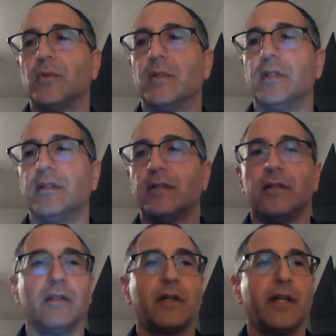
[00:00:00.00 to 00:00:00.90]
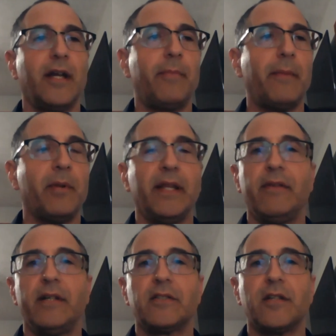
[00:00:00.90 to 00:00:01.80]
we'll look it up. I
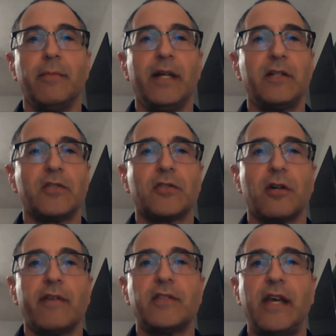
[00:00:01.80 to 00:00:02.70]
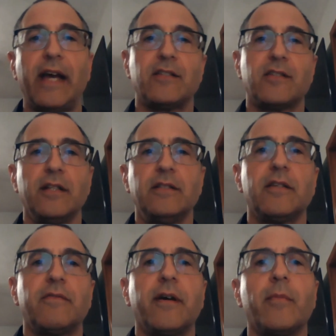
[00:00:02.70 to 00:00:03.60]
believe it is committed to service
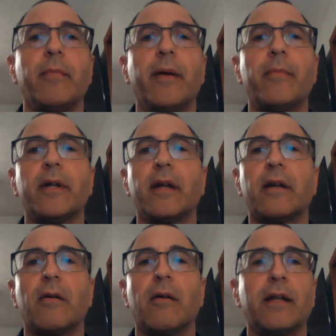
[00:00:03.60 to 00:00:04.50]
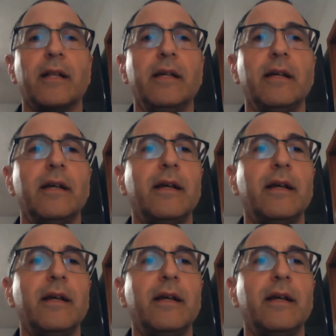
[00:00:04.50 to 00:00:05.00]
excellence, if I'm remembering it correctly.